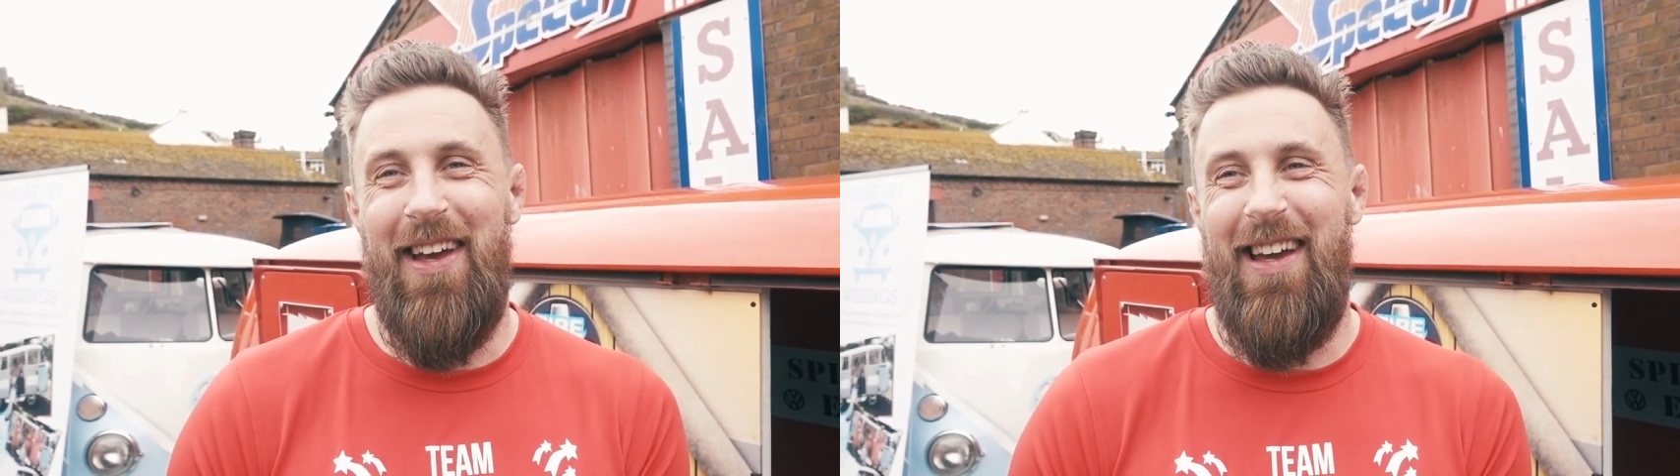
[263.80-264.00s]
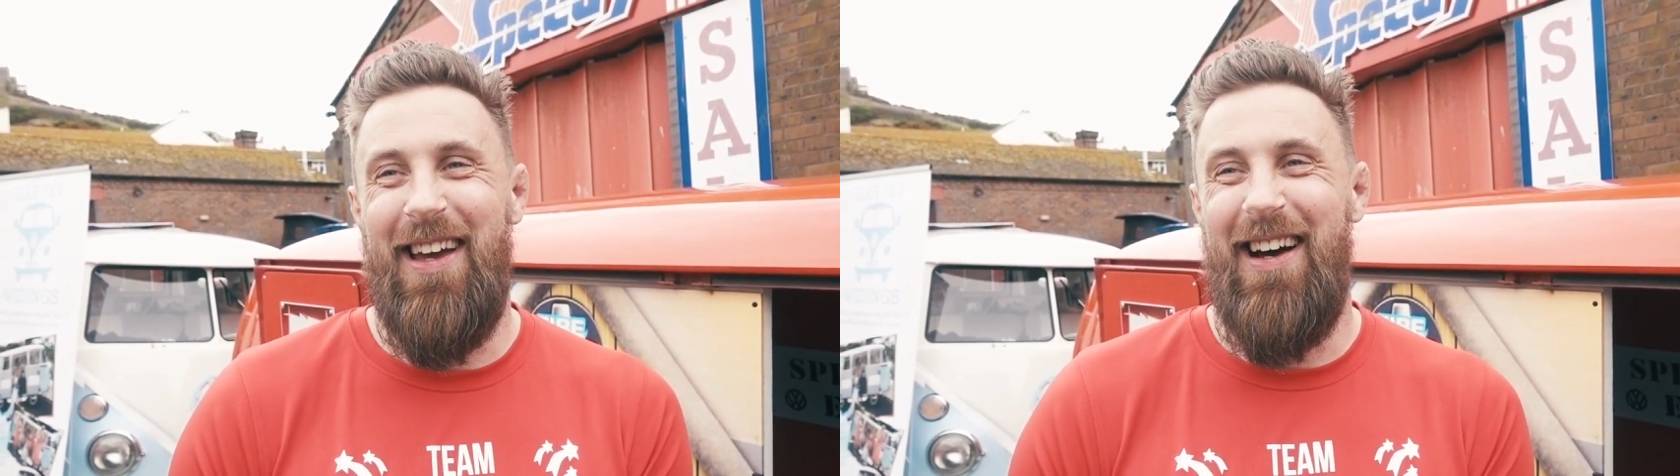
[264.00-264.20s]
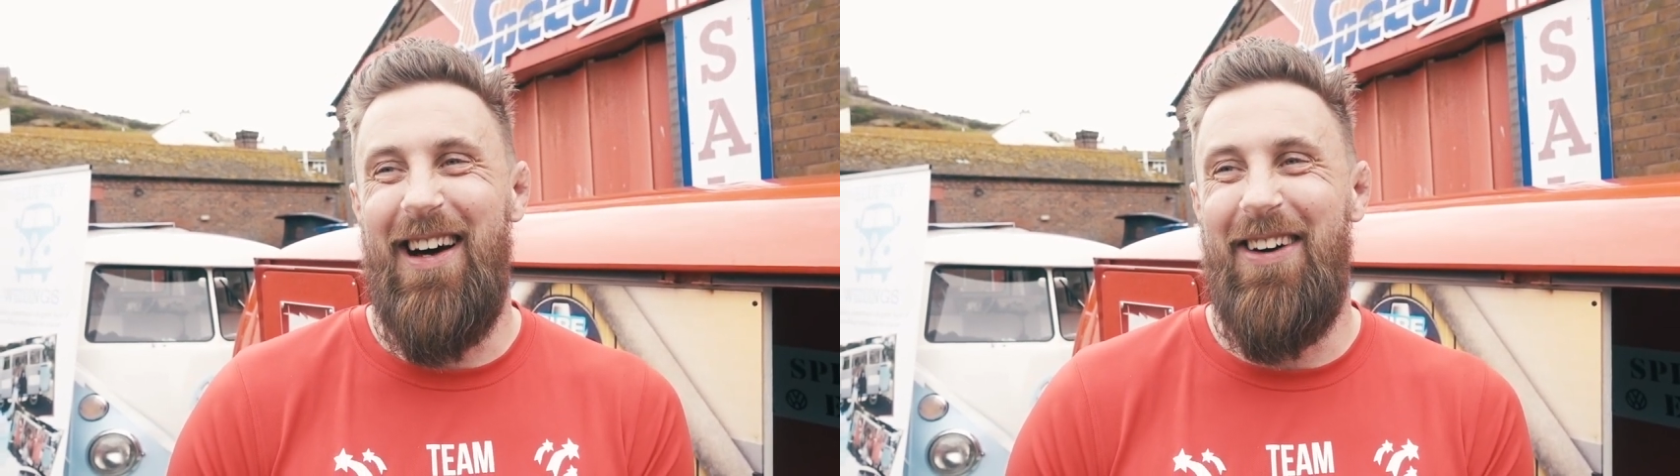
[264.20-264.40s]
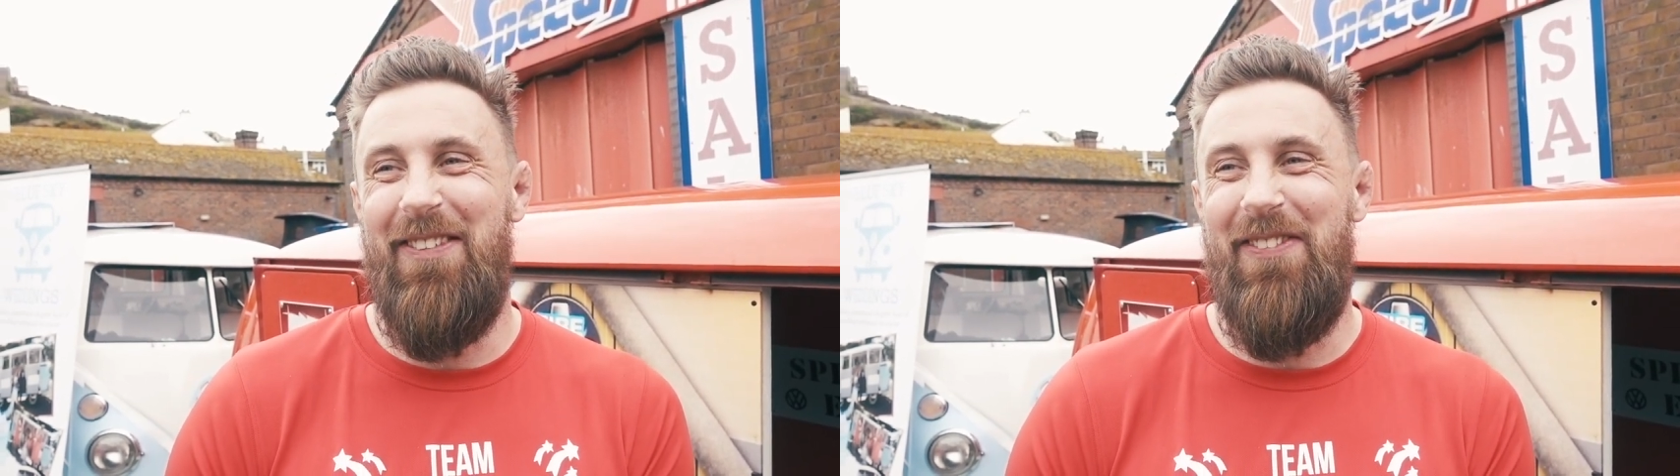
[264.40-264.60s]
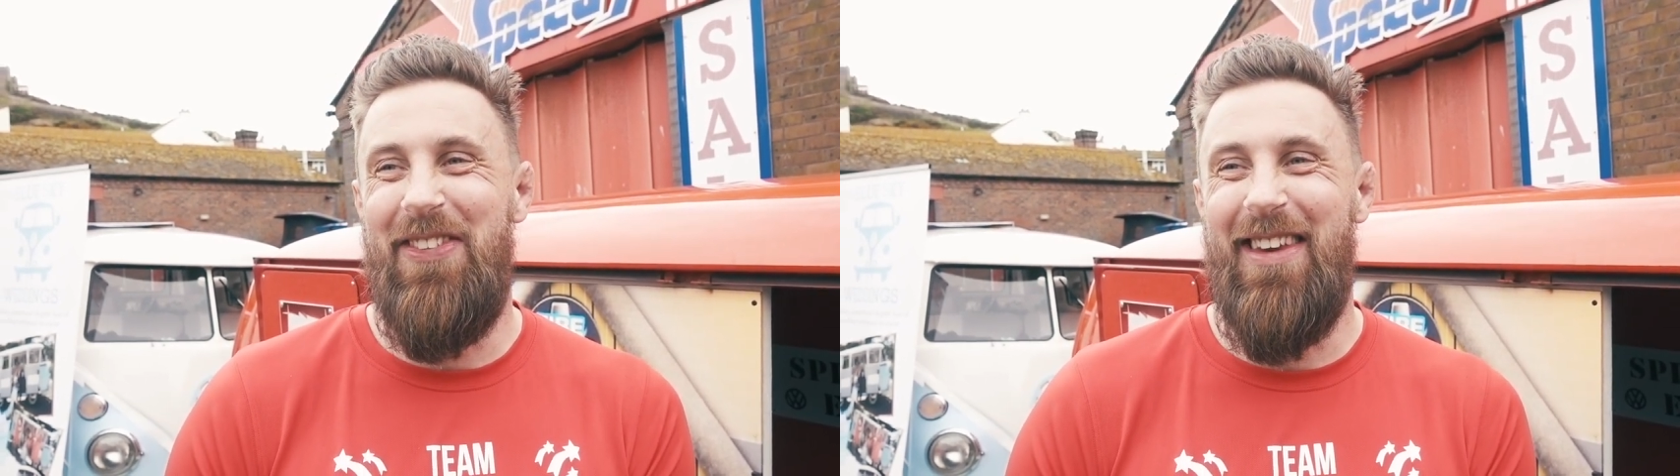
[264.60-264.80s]
we,
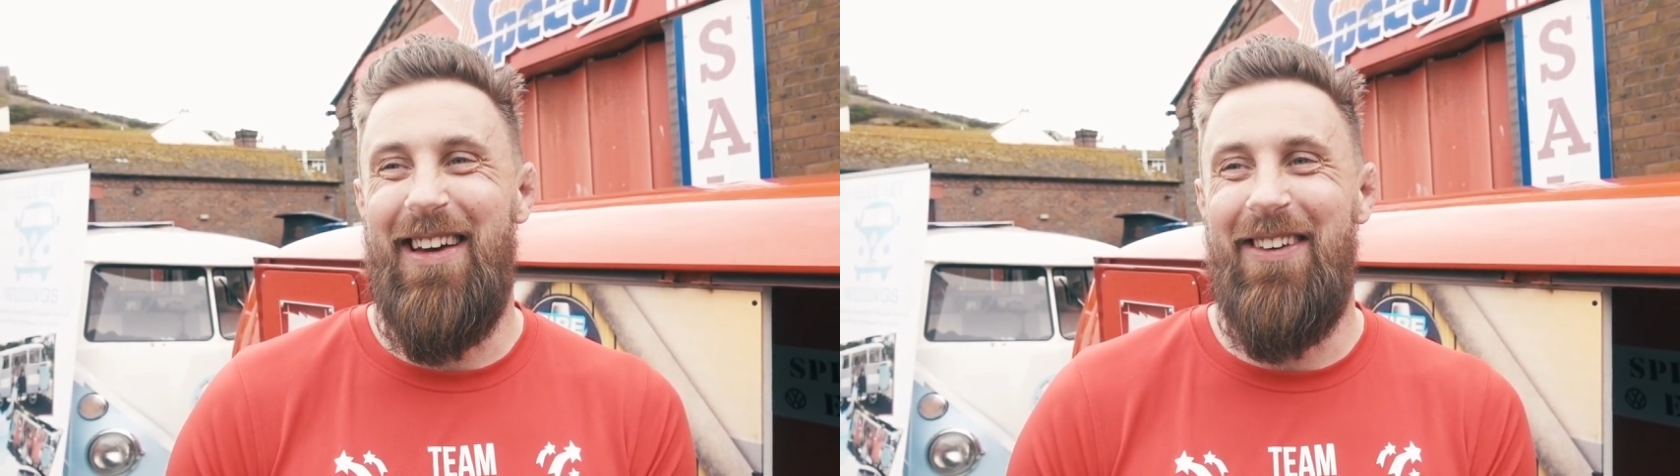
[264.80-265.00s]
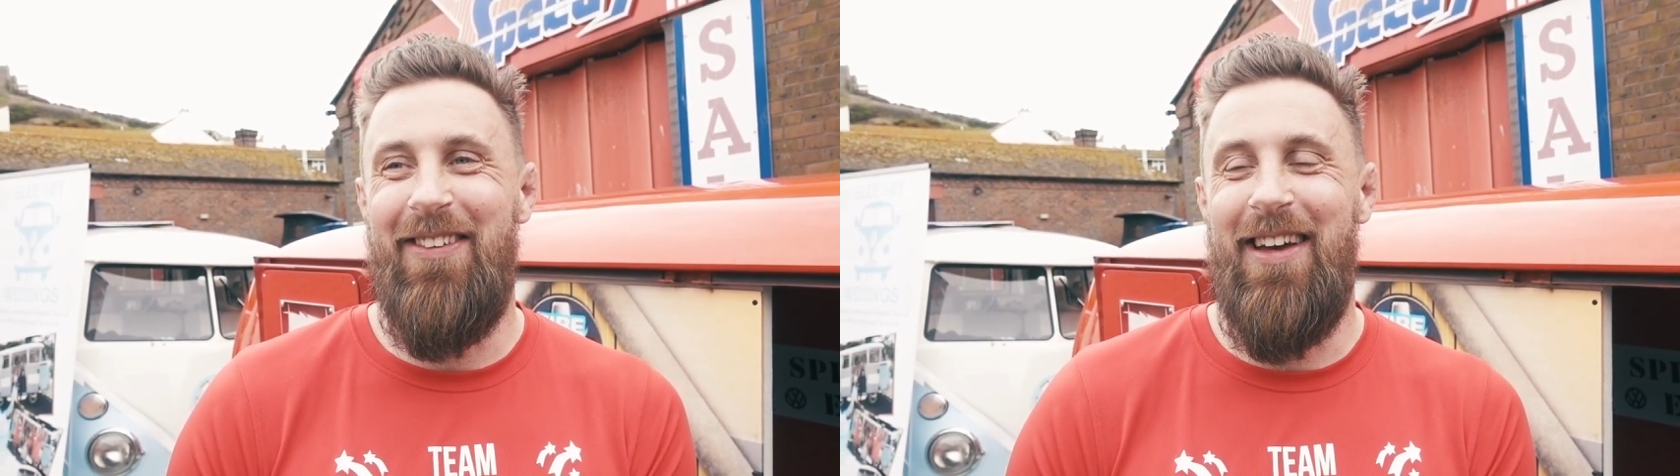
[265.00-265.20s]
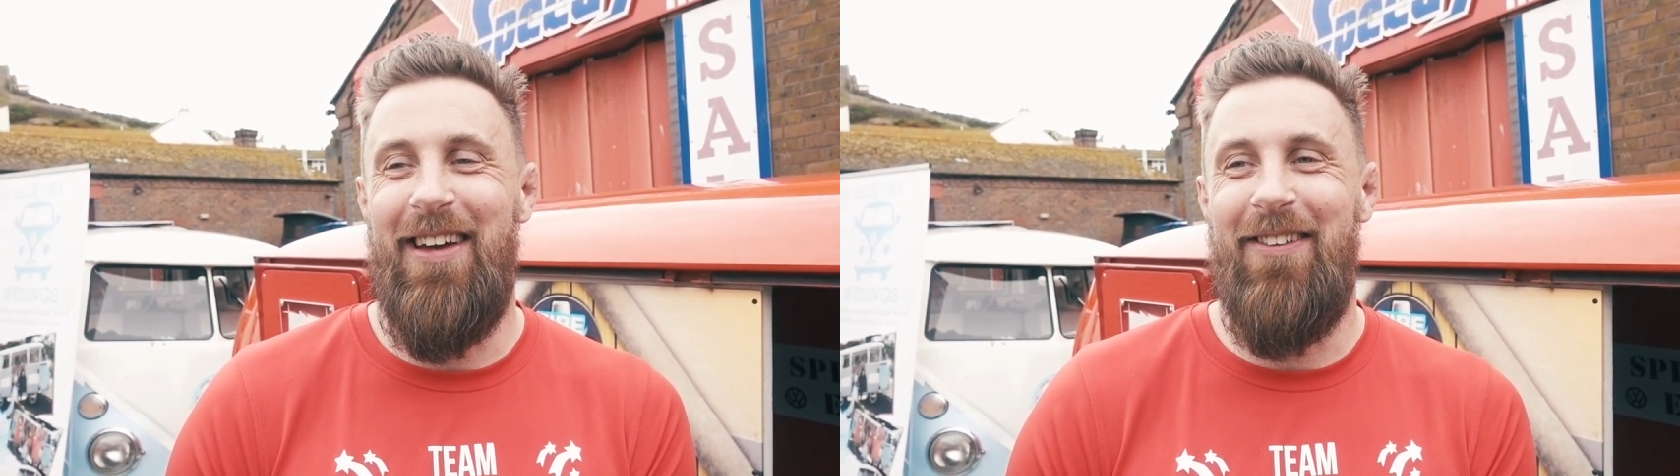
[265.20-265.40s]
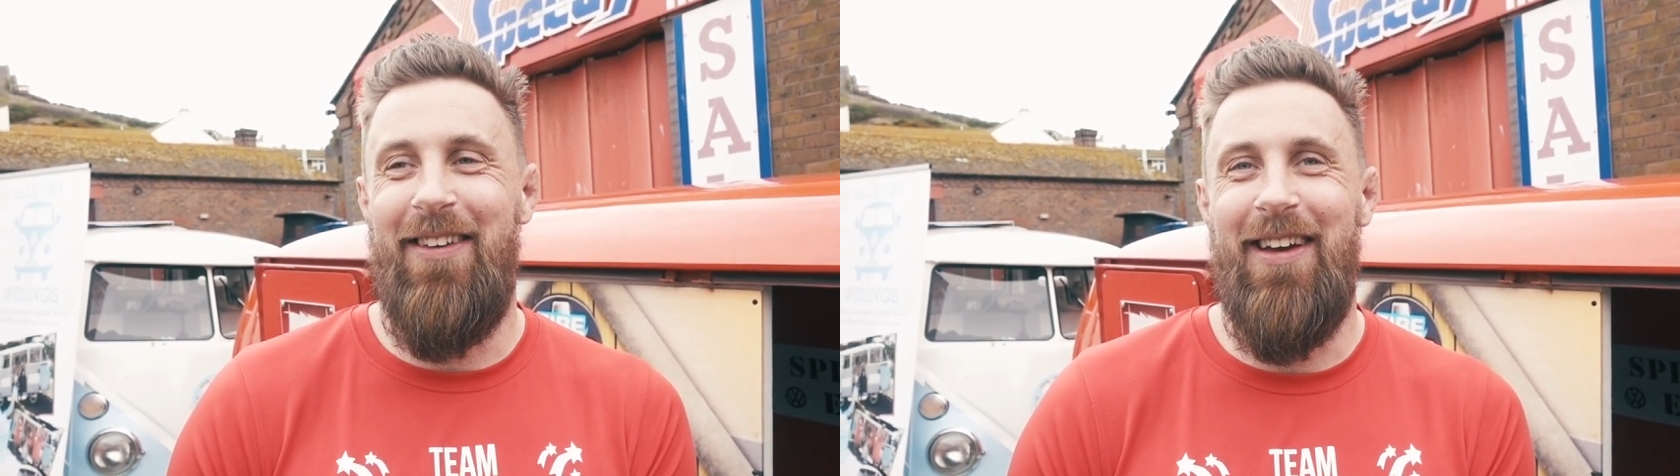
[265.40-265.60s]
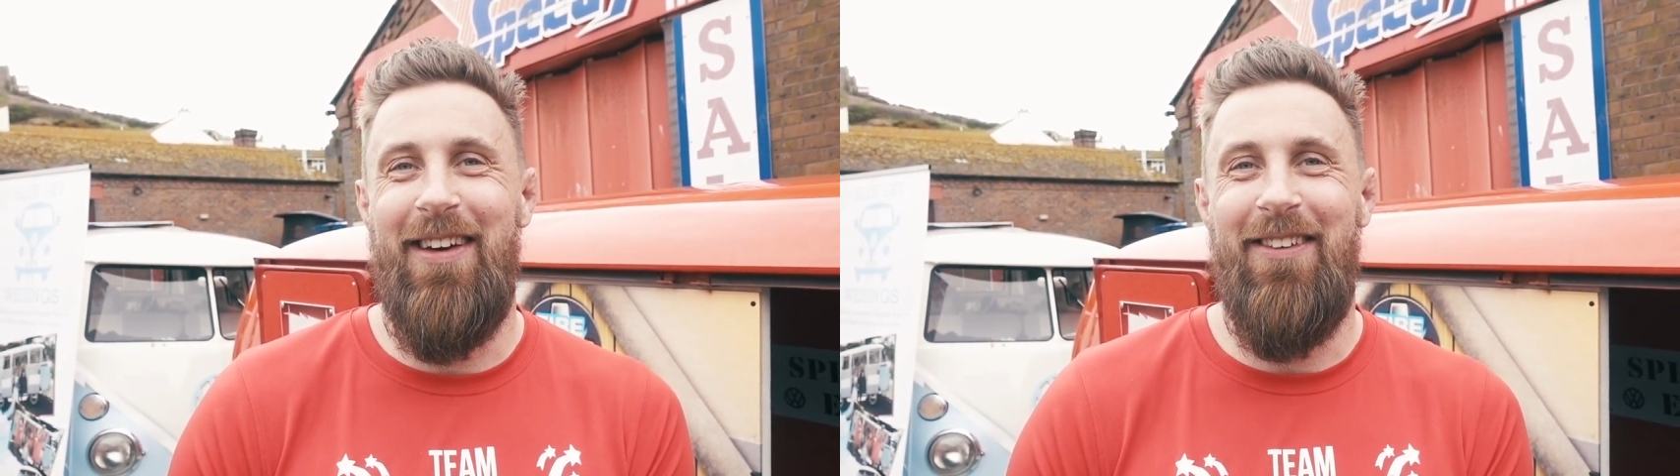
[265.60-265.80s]
um, we
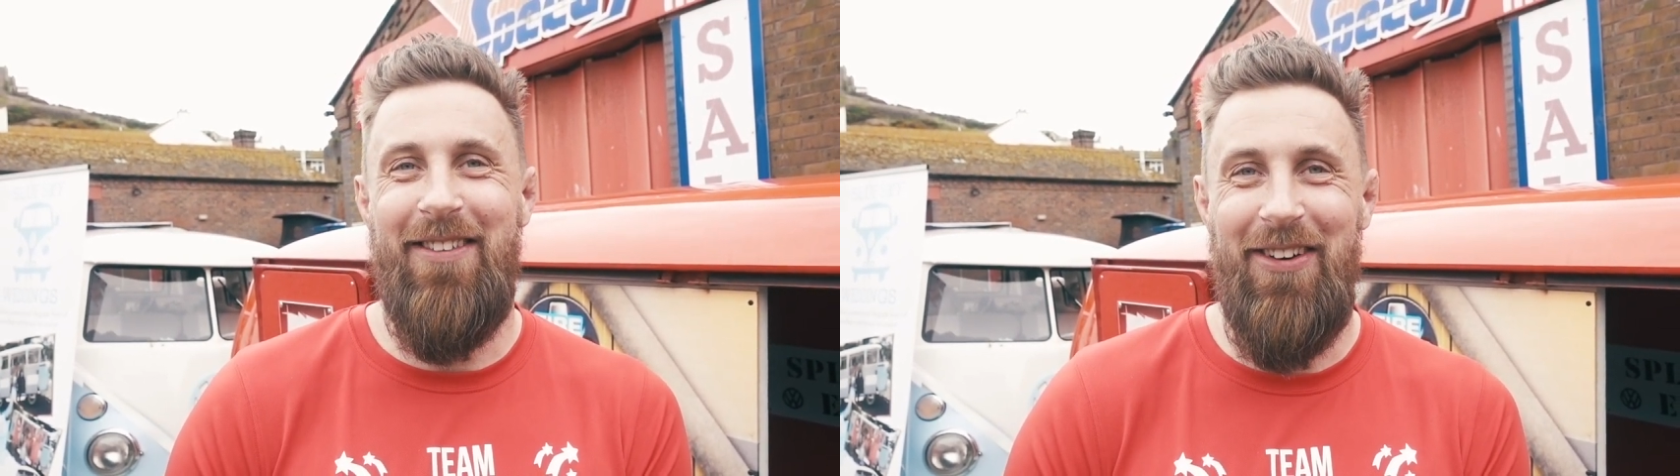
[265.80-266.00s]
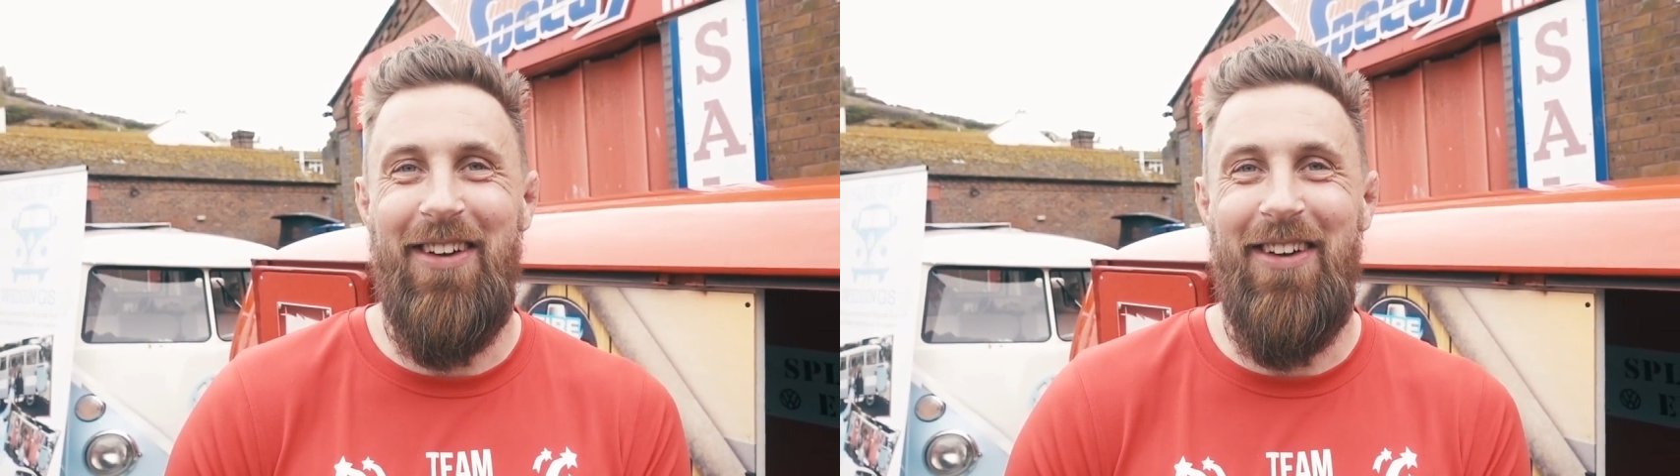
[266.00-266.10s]
twisted we, some arms.